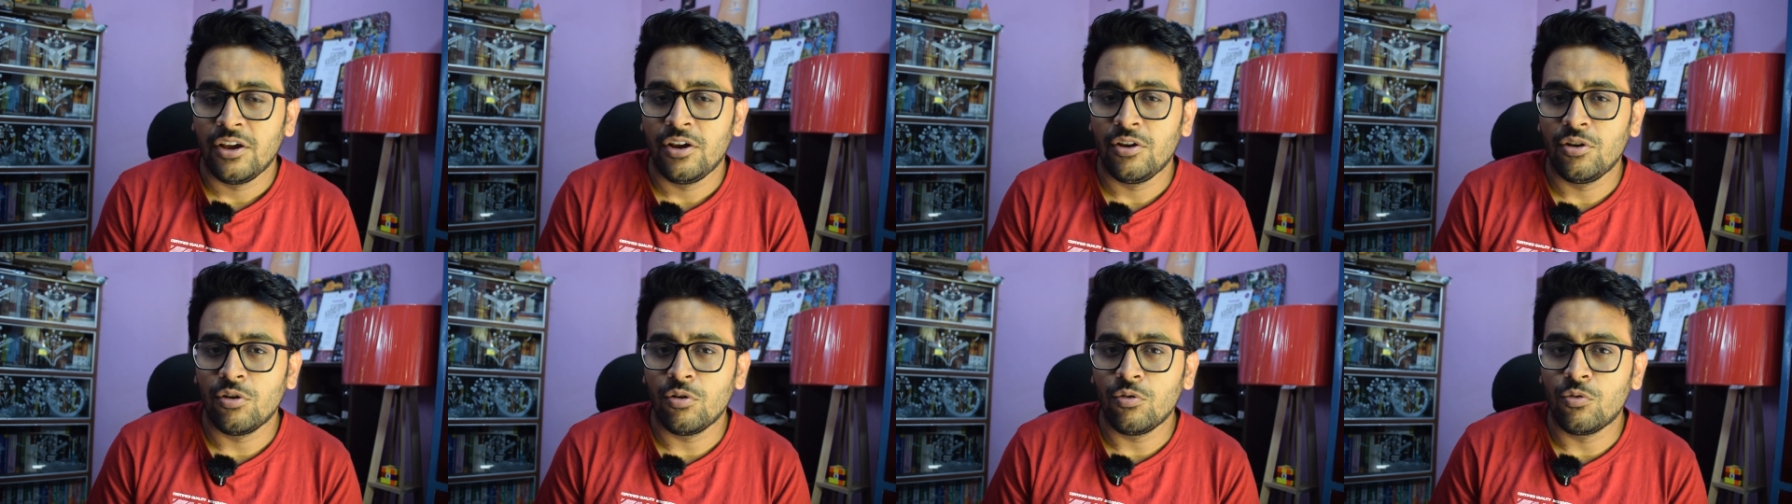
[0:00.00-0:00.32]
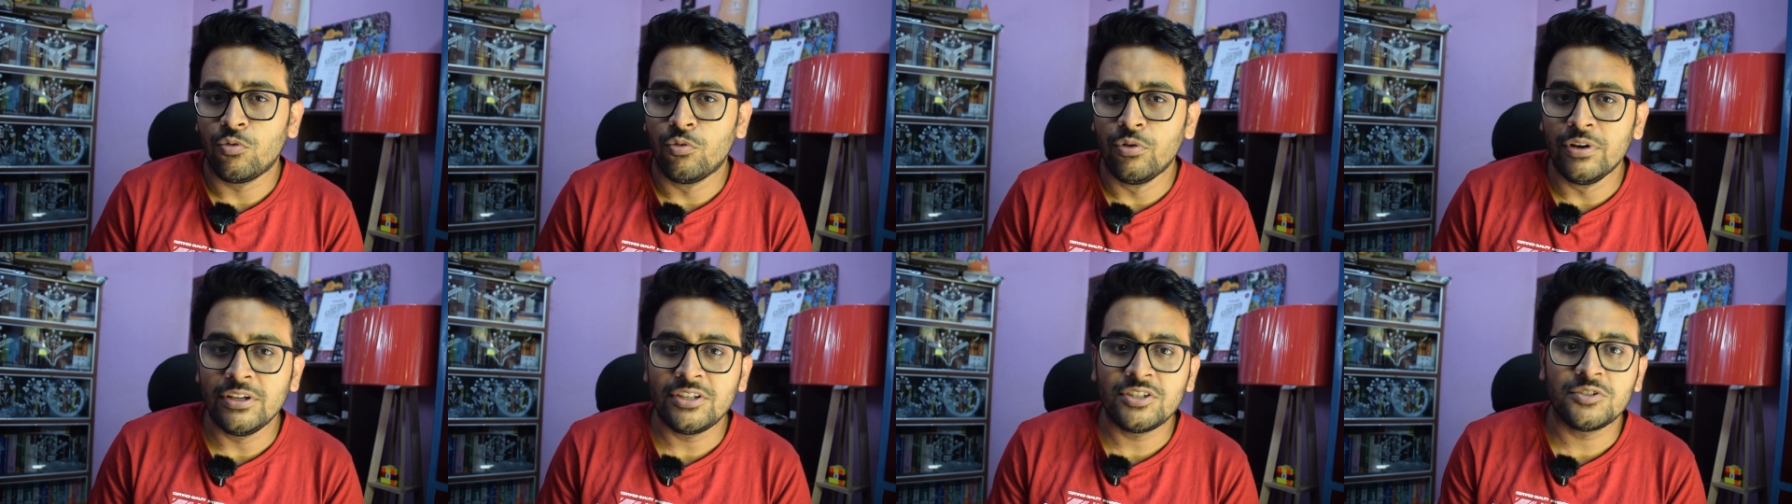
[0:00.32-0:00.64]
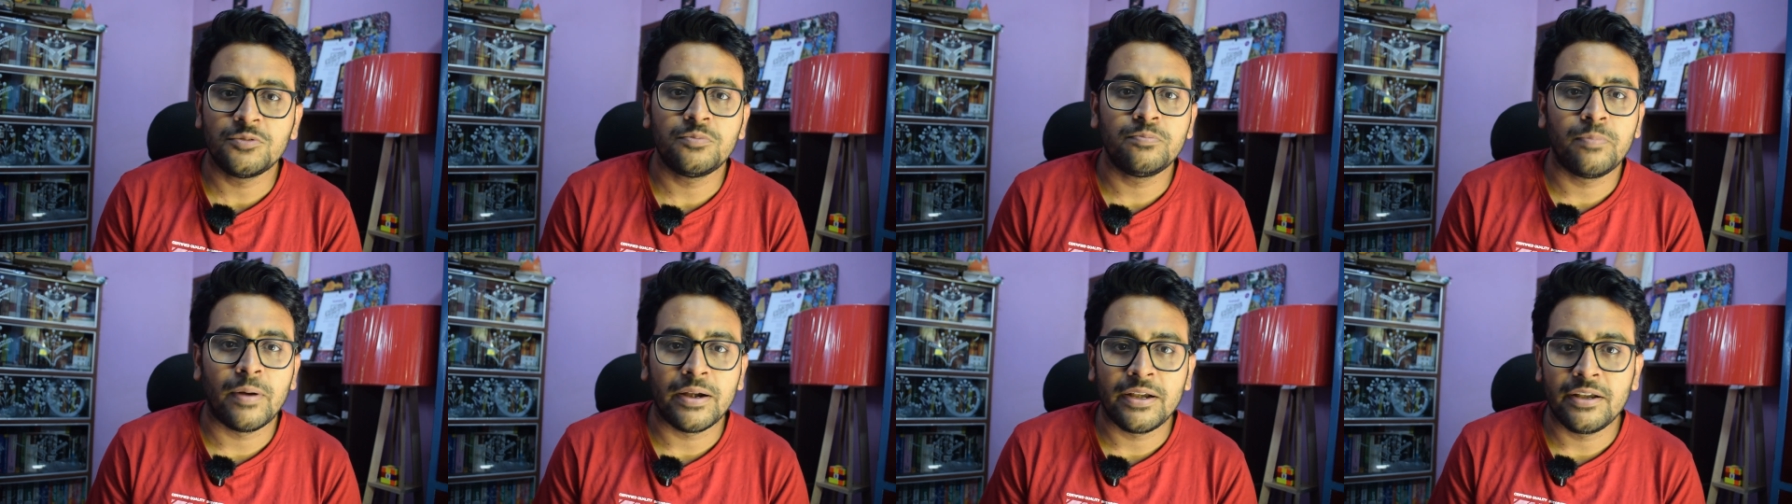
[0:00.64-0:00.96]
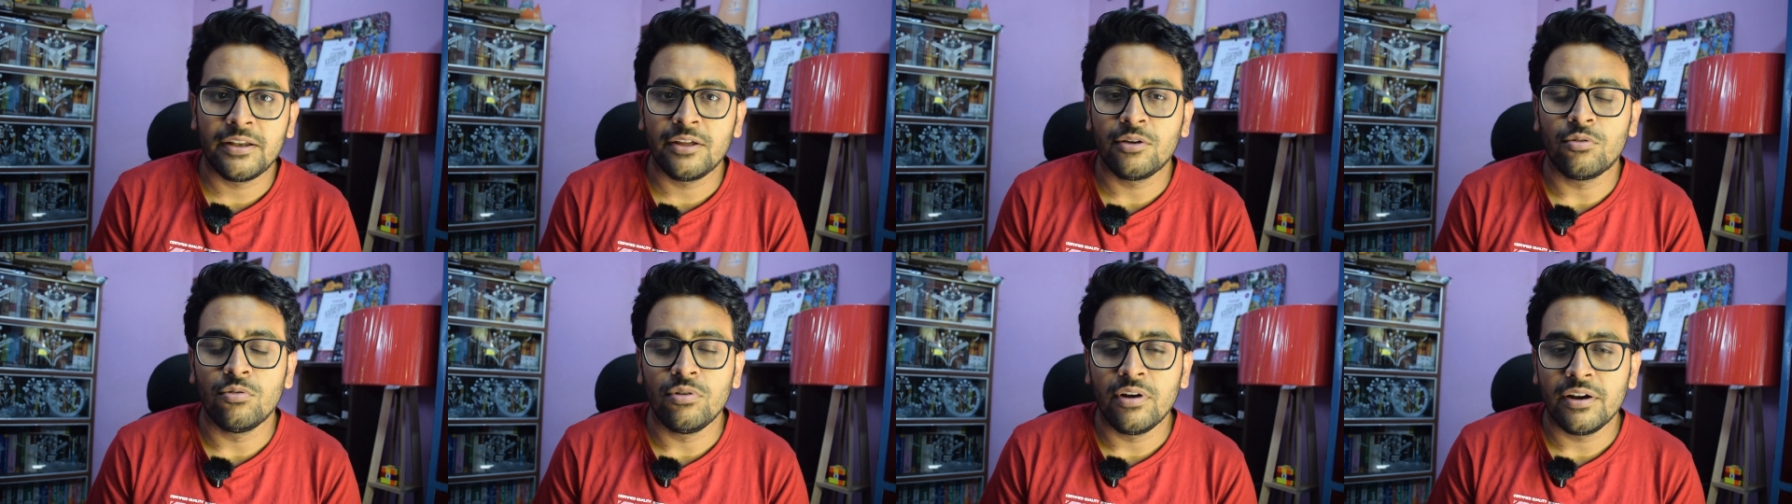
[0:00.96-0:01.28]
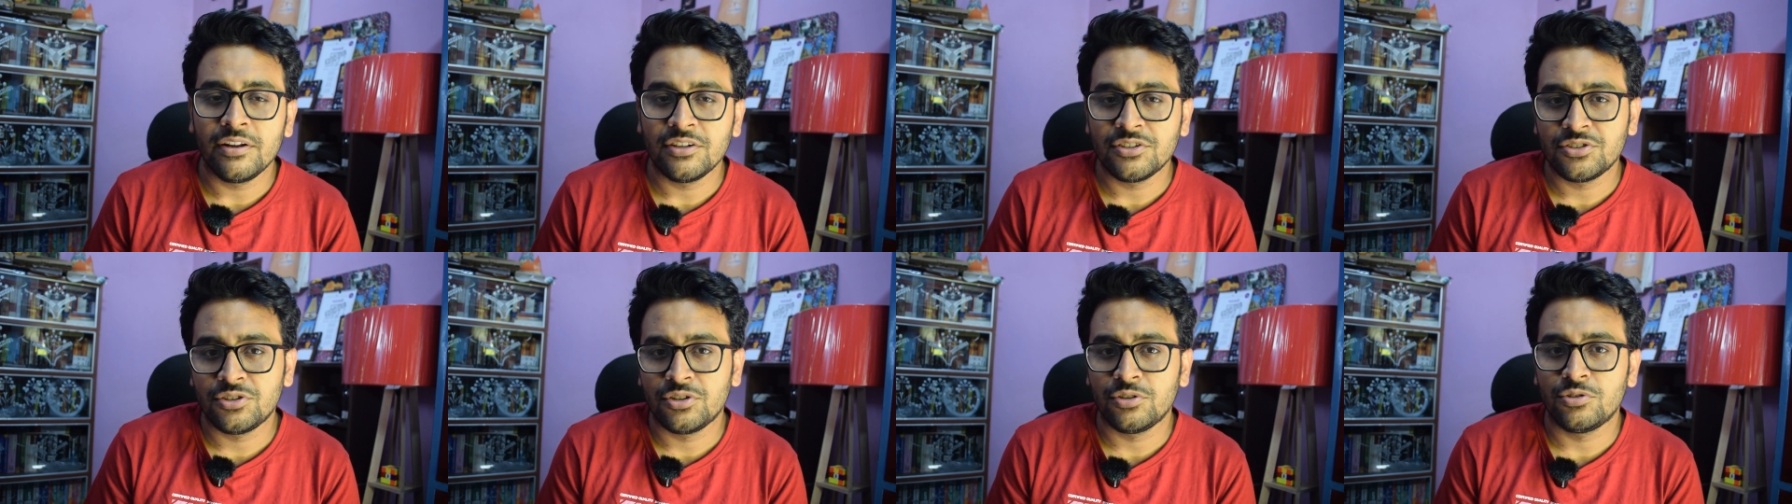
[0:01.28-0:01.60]
you know, which particular
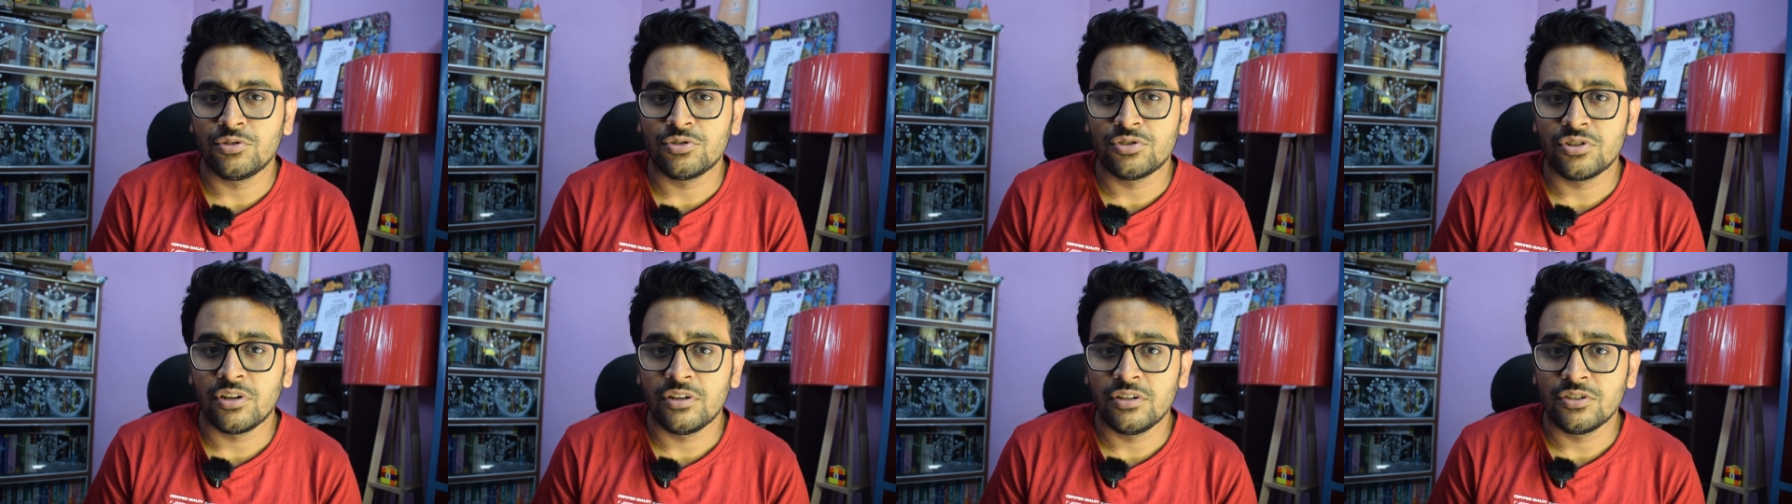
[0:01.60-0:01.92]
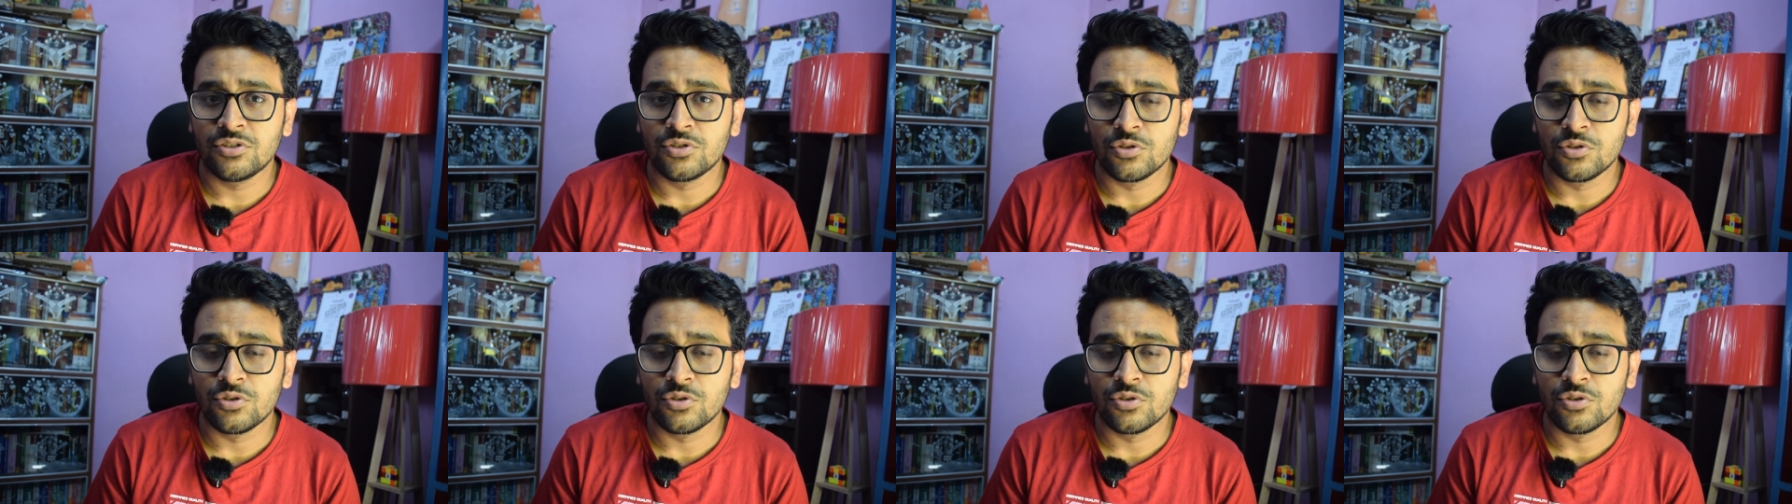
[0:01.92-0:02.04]
institution